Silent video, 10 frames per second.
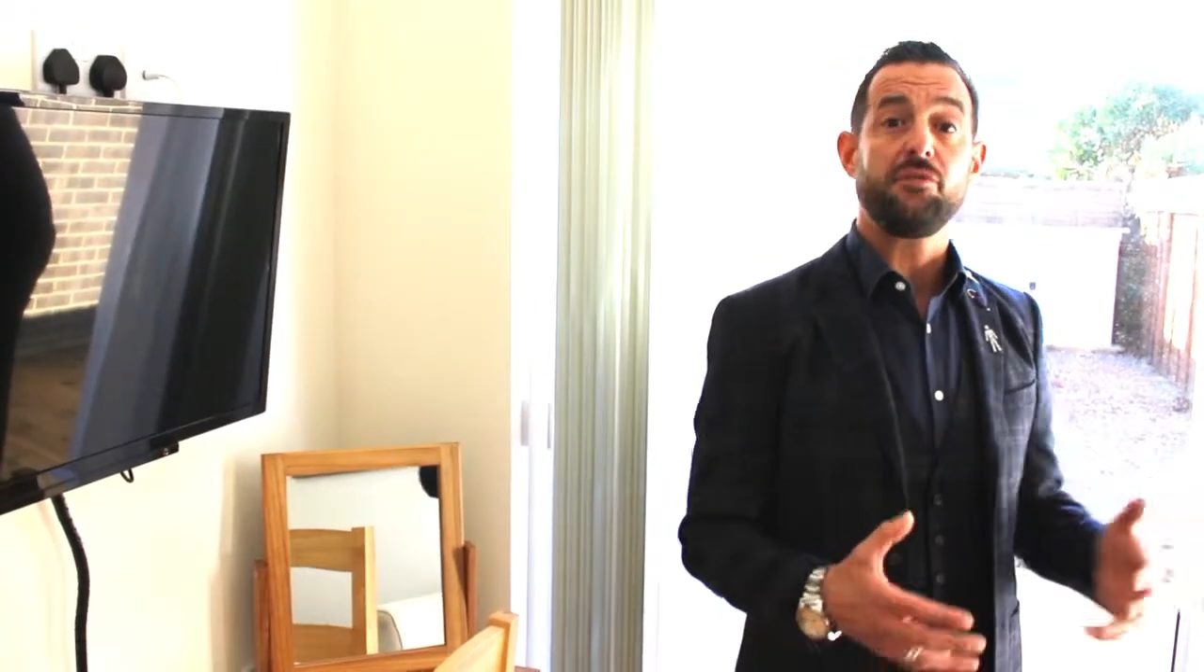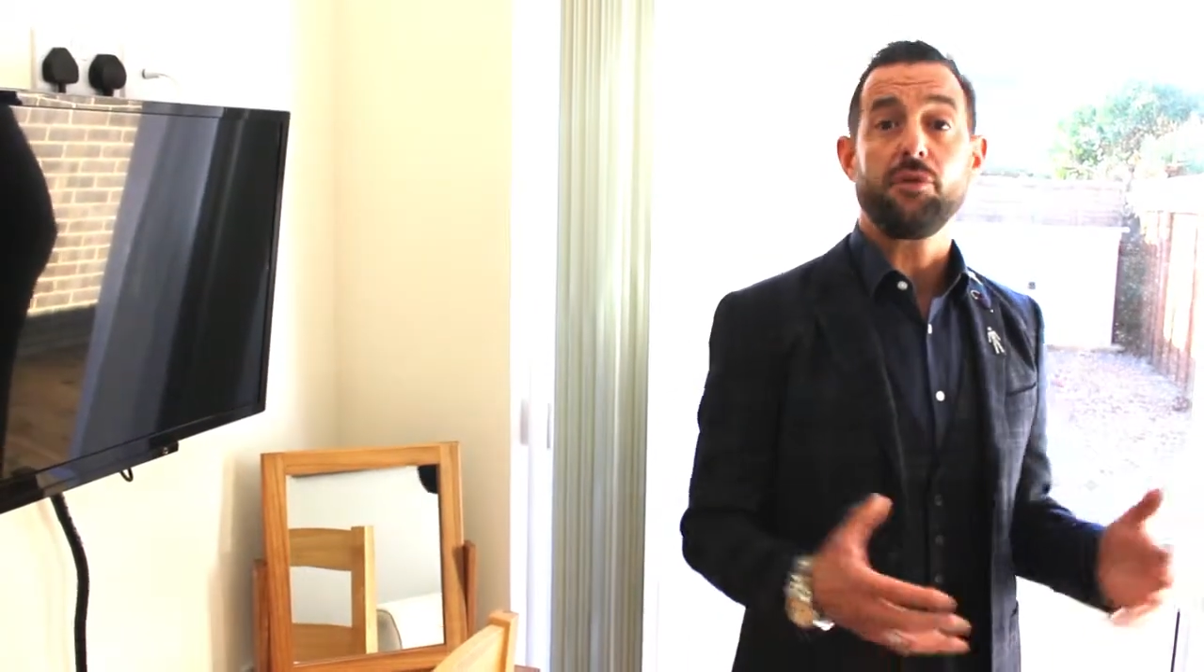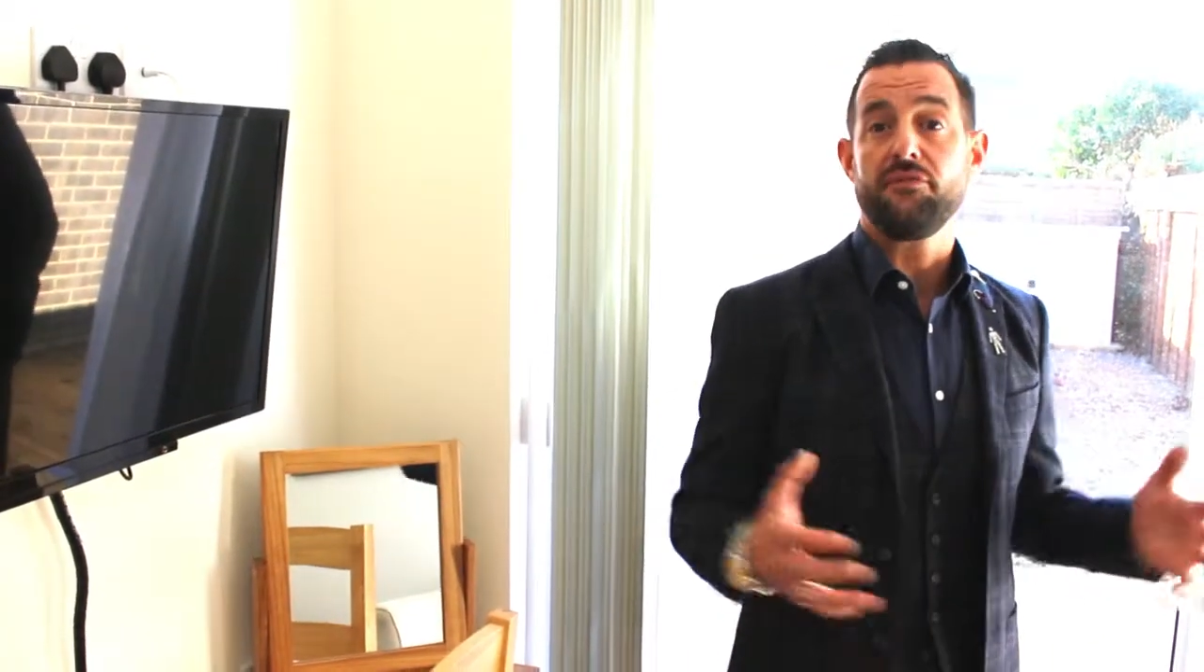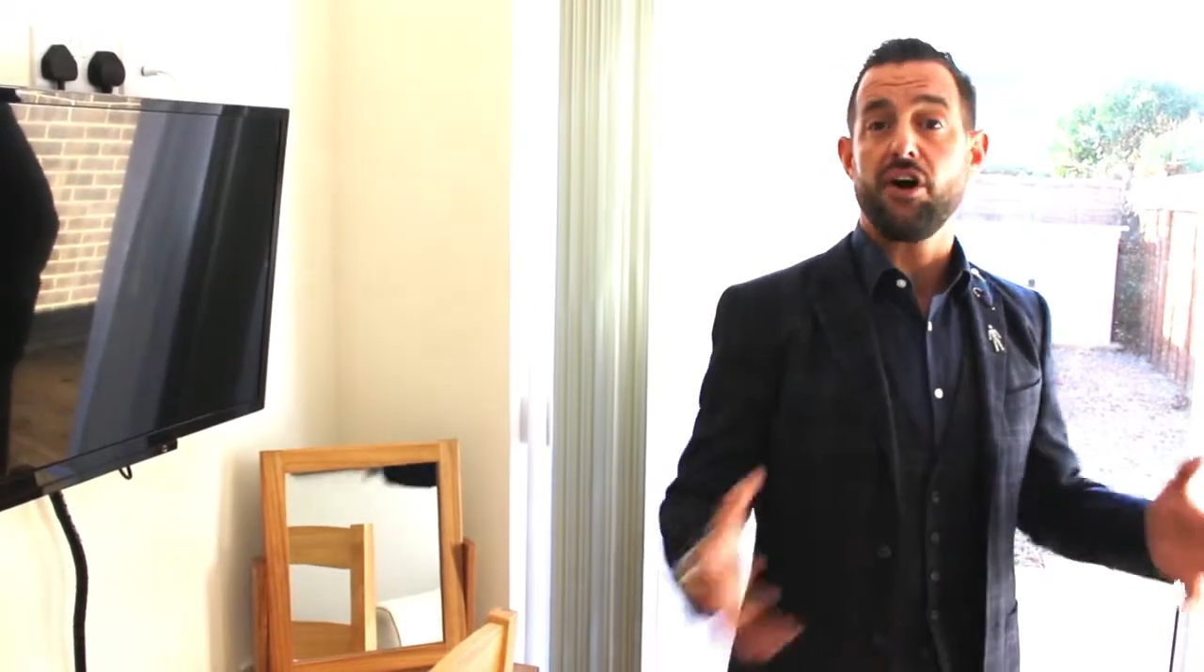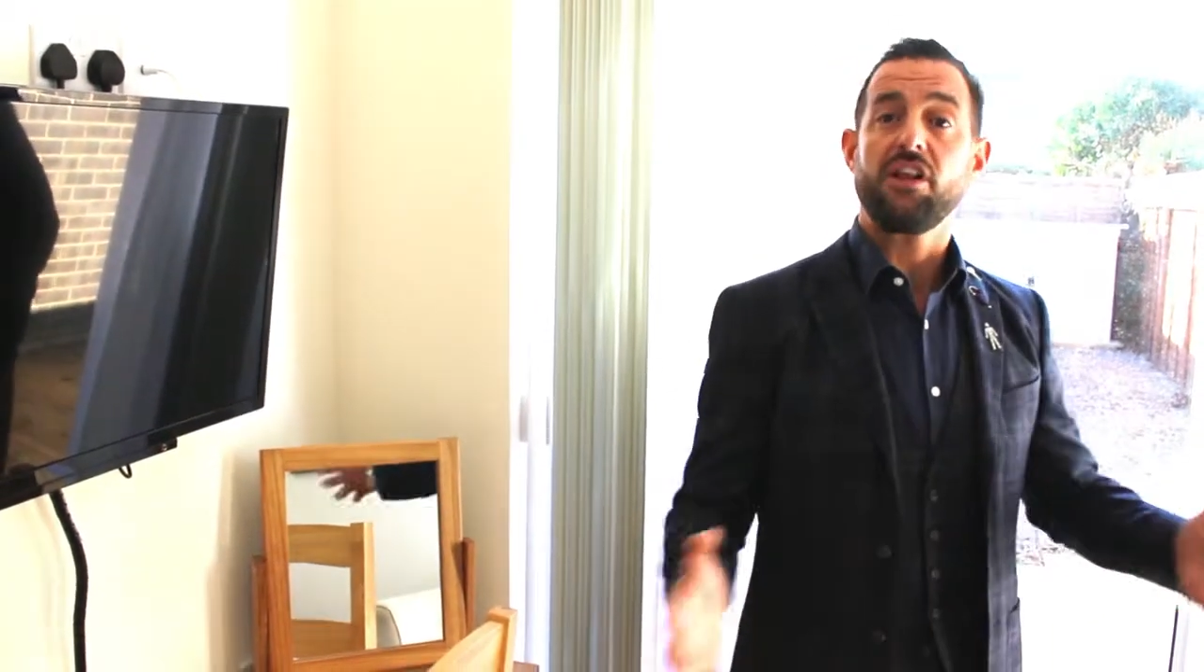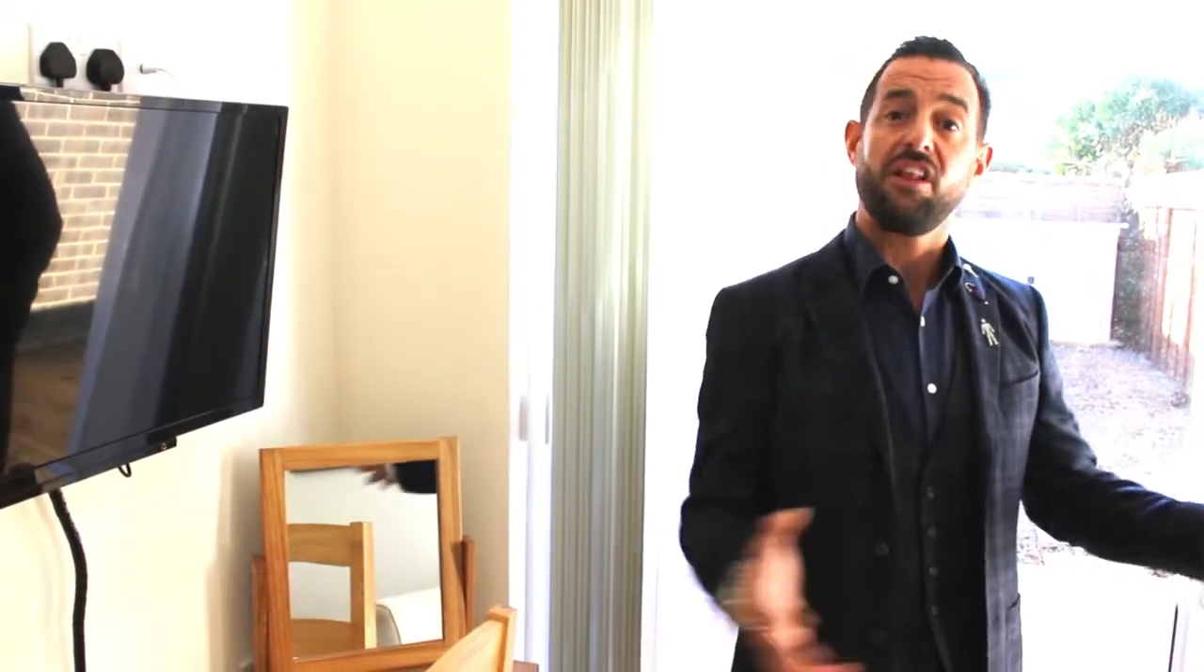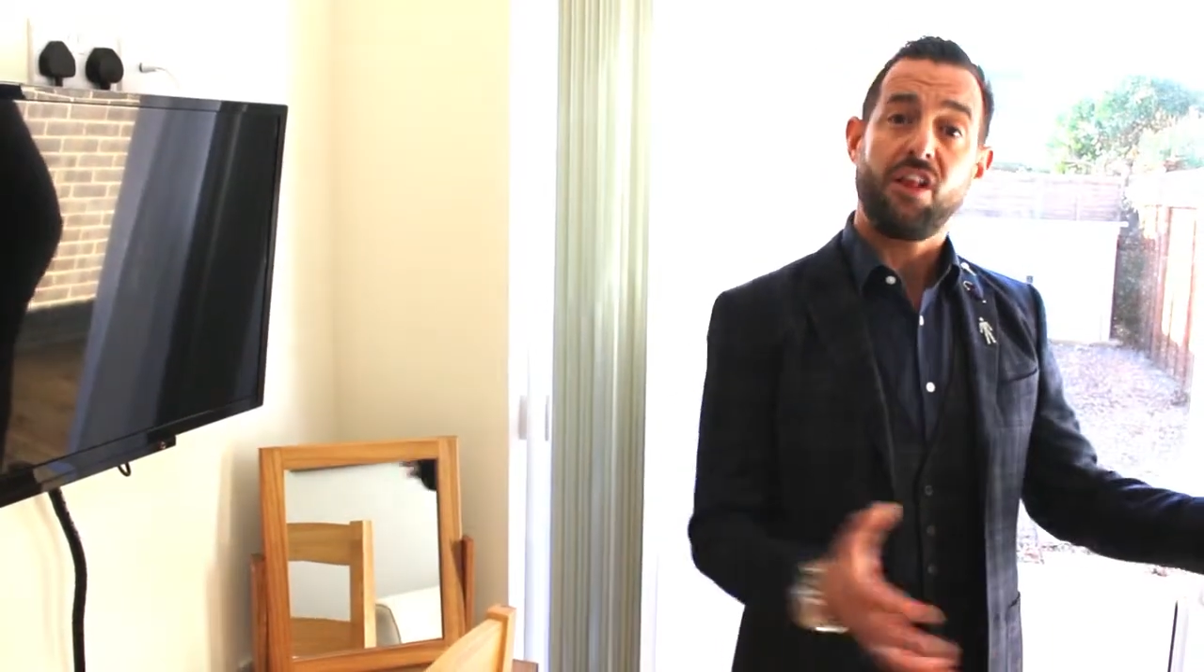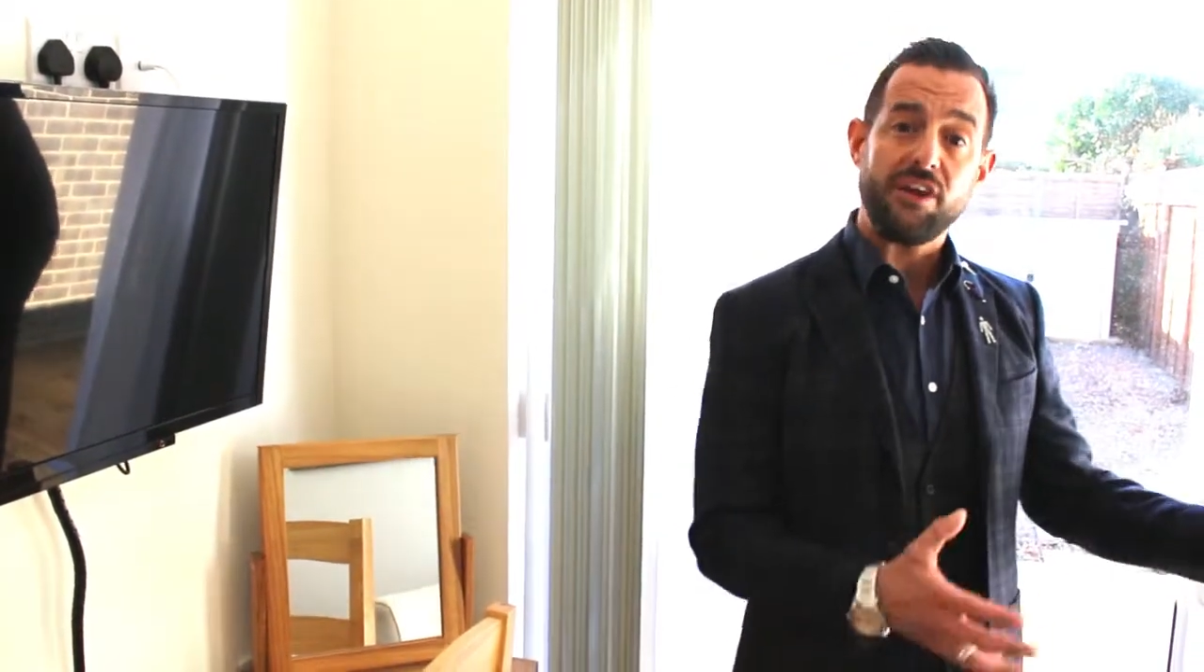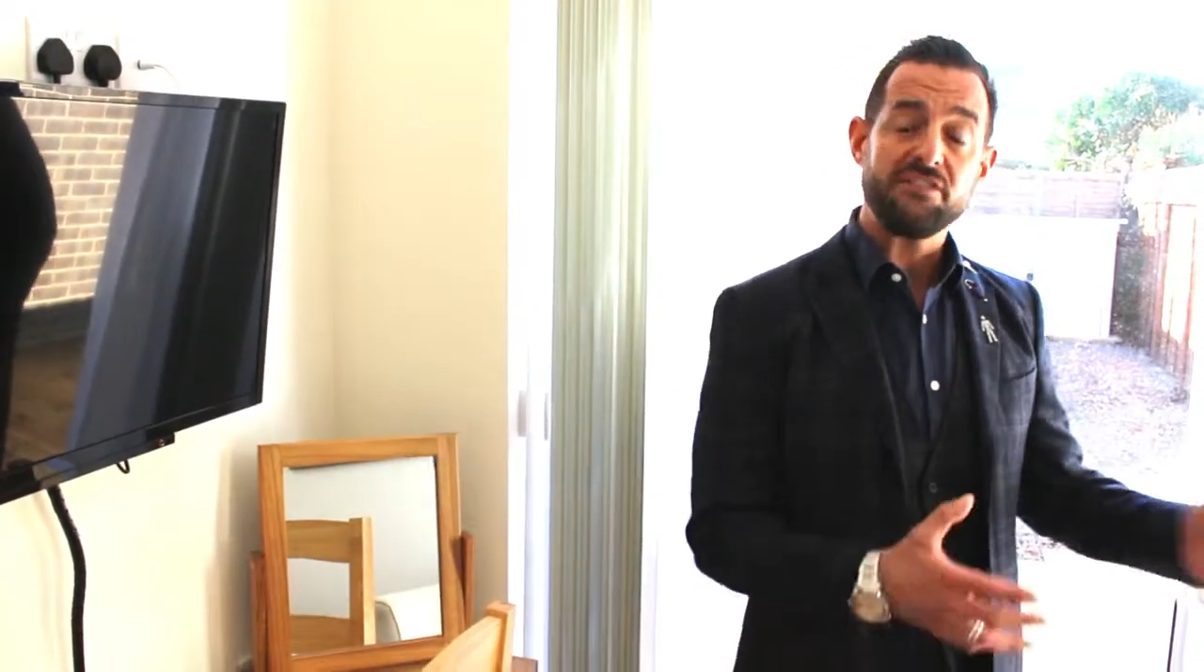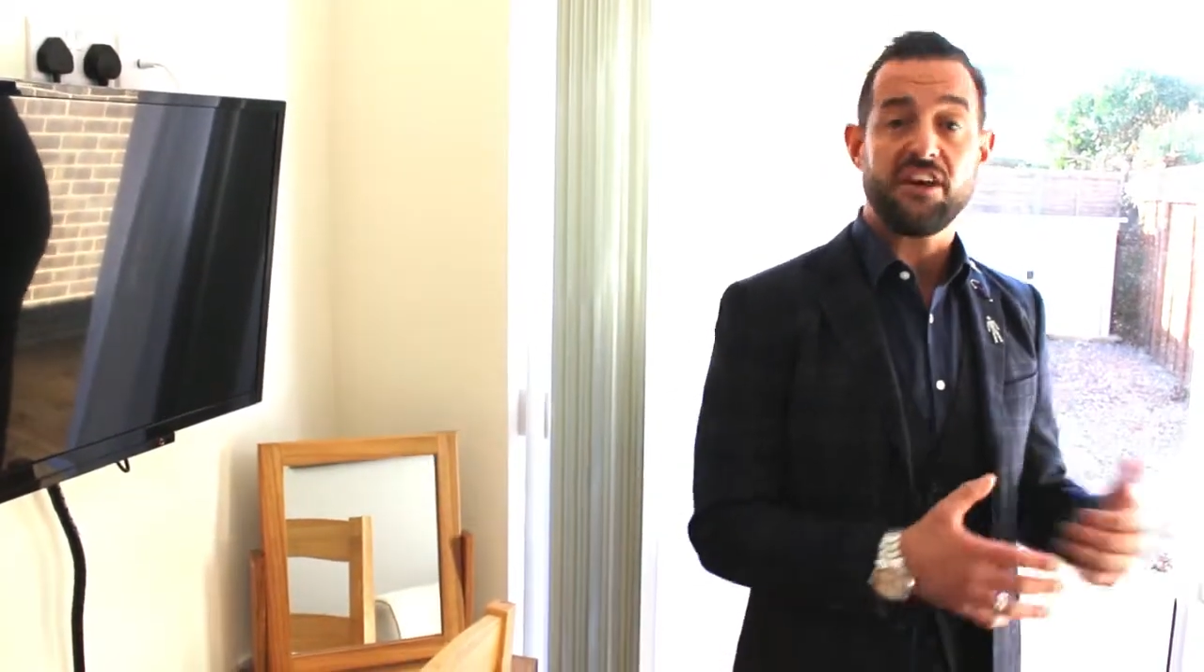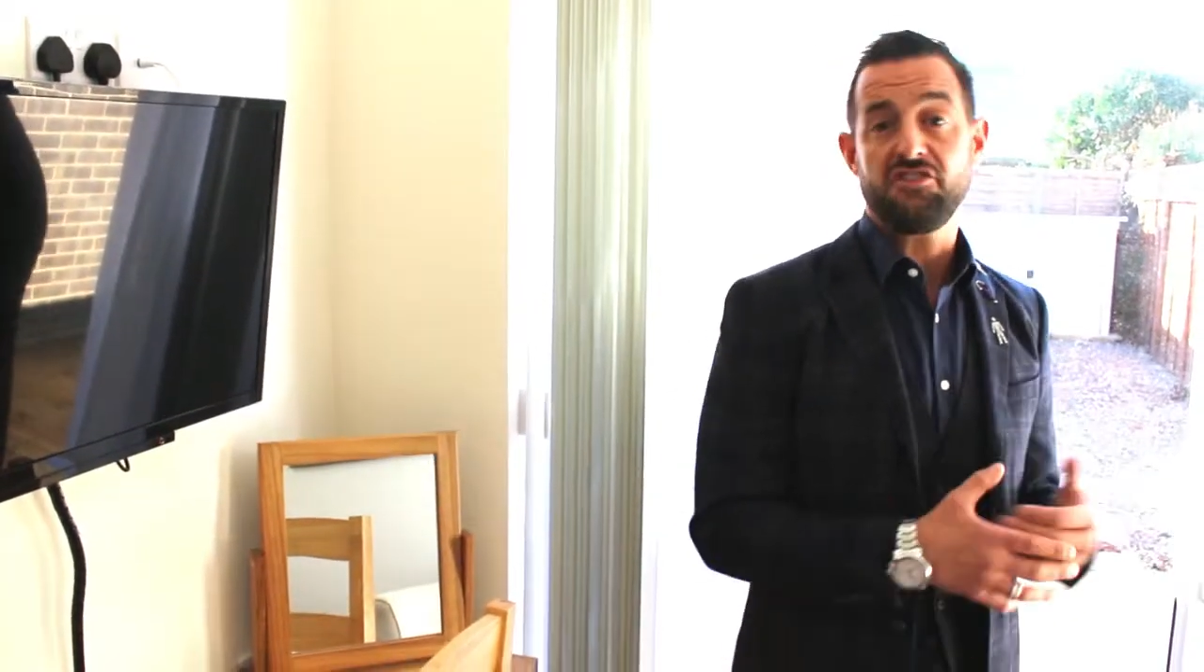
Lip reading: at one of our clients'